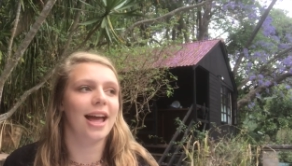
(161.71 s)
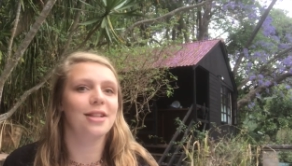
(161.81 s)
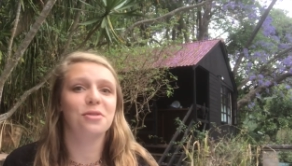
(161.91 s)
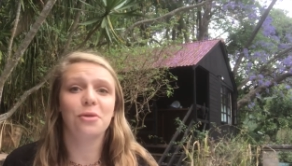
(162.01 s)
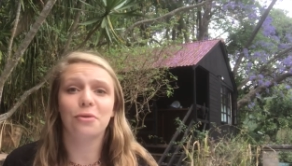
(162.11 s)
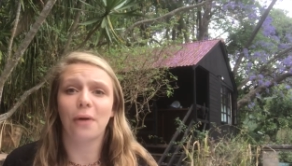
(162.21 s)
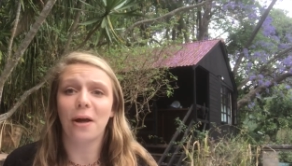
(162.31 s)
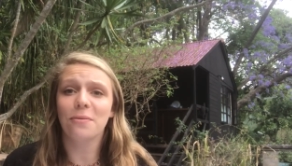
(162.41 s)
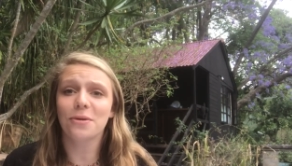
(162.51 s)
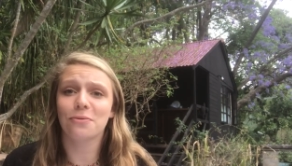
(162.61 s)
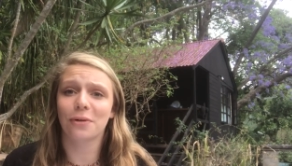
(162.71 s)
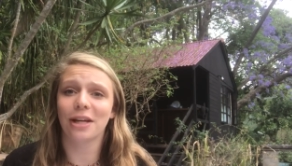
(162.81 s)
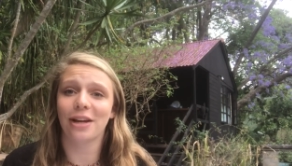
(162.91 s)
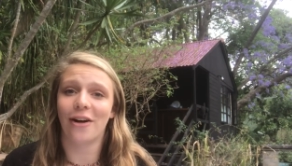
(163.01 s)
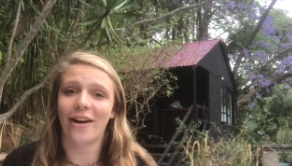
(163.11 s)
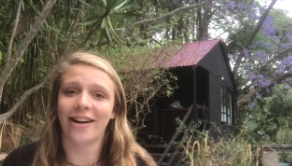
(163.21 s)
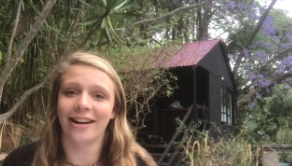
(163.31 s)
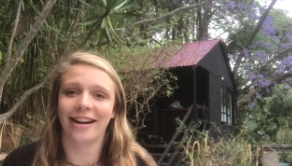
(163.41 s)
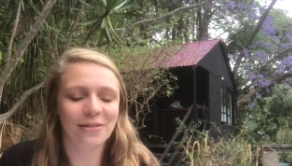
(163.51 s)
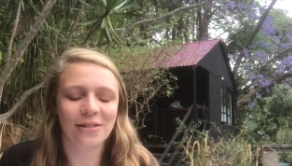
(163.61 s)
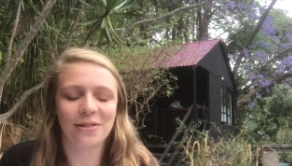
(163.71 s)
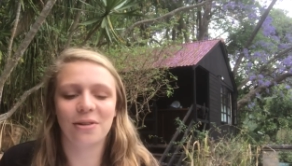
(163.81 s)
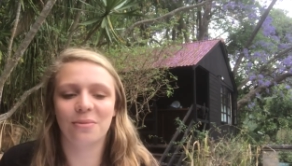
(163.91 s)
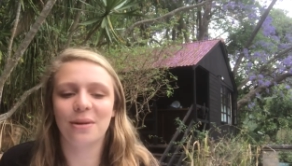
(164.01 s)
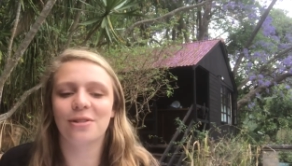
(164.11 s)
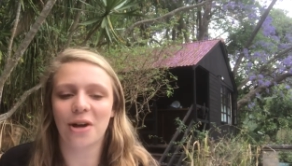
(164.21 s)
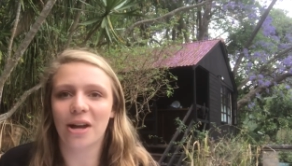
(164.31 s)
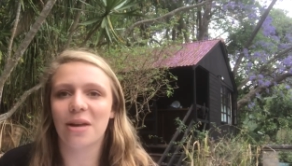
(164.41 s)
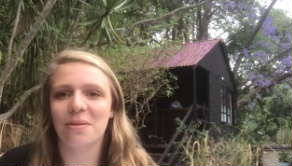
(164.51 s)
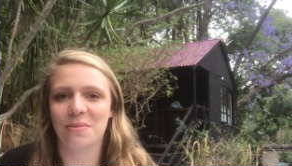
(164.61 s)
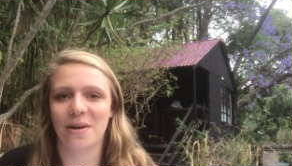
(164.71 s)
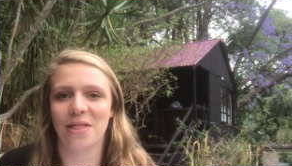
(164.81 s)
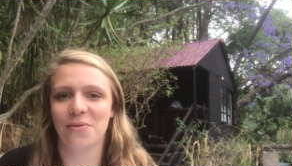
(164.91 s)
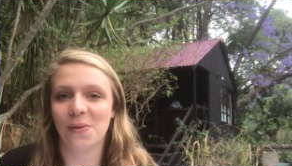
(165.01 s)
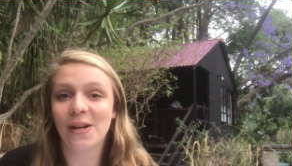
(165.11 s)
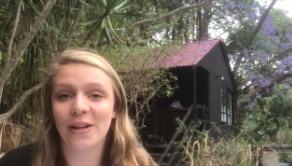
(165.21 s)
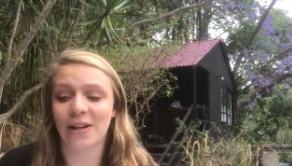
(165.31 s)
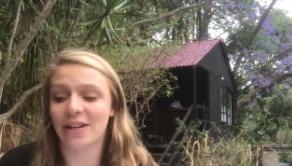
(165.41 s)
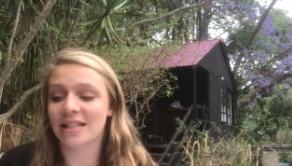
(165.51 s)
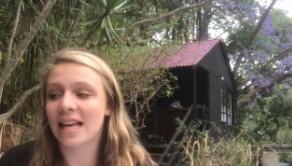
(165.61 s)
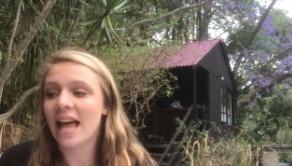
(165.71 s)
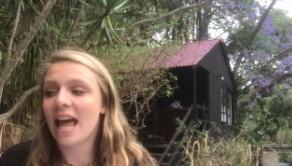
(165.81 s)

and so the ground was really hard or we were talking with one of the workers